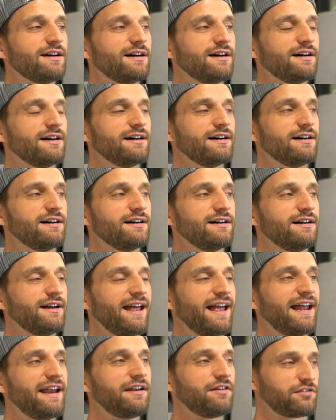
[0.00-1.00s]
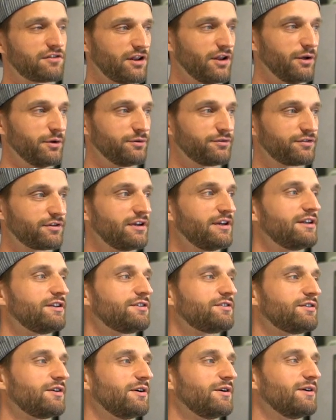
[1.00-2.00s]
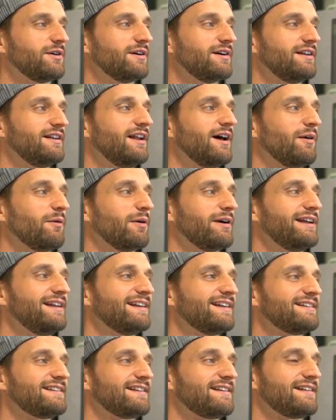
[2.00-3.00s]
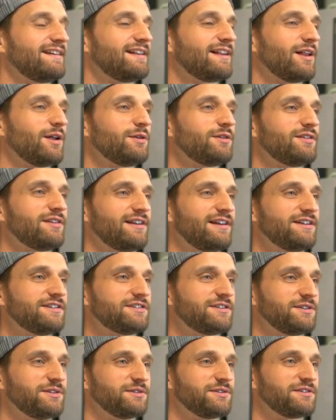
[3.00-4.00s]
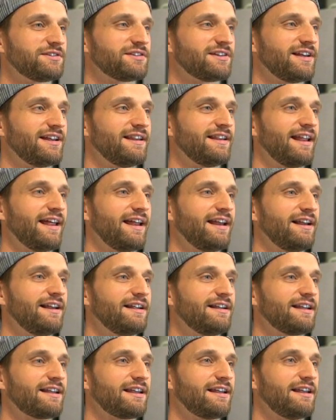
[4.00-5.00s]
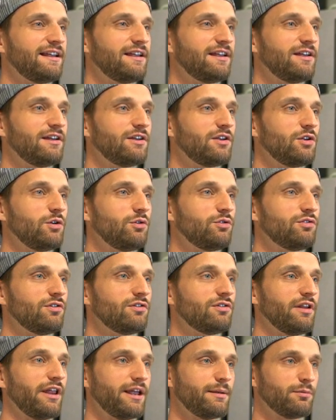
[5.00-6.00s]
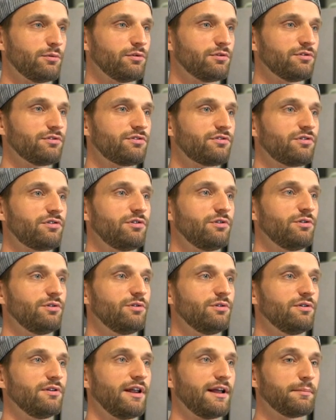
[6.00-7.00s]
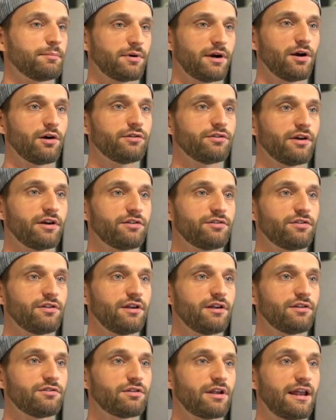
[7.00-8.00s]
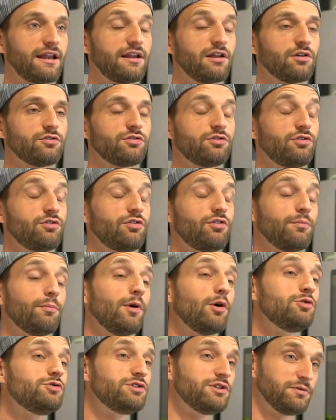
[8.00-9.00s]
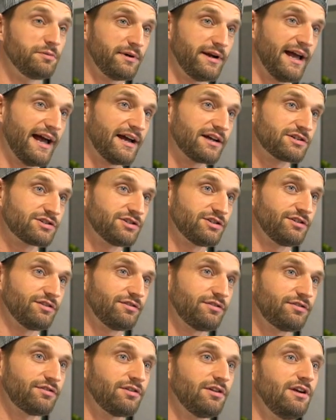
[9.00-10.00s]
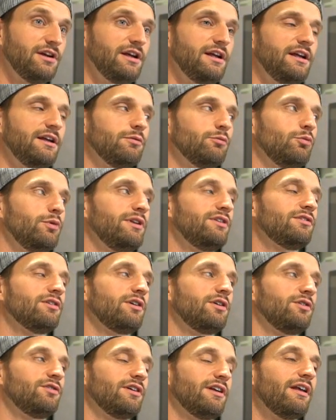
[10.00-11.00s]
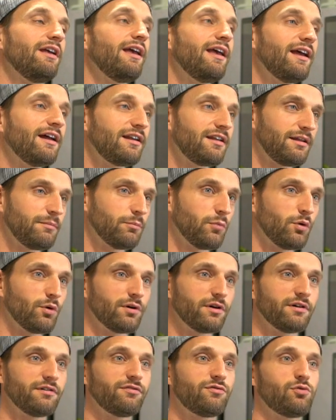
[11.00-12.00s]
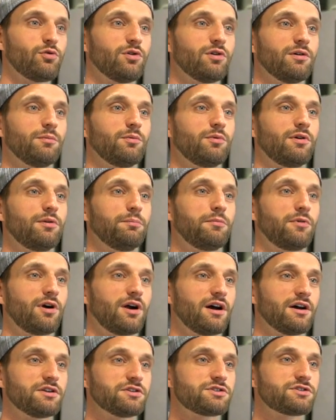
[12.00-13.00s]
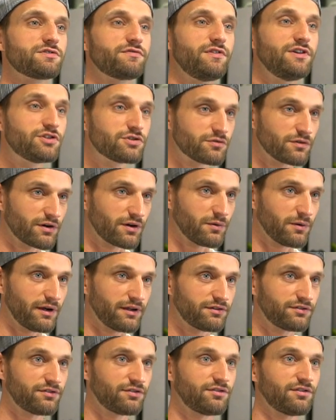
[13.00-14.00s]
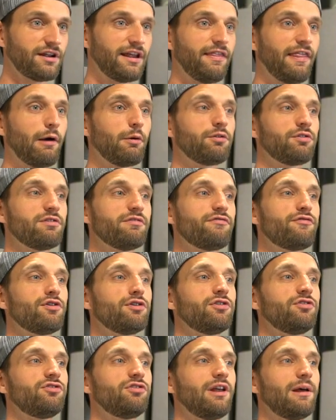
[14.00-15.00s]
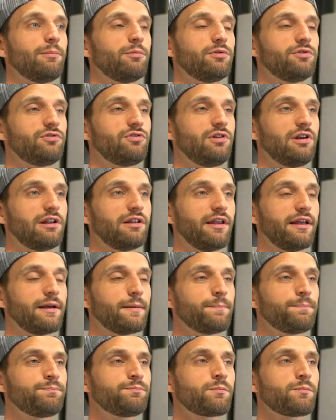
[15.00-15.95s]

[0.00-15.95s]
it's closed. So no, what he does is he closes issues and then he uses labels to like prioritize things. And he also uses emoji reactions. We started using Canny board for Mirage feature requests. And that was the first step, was seeing like,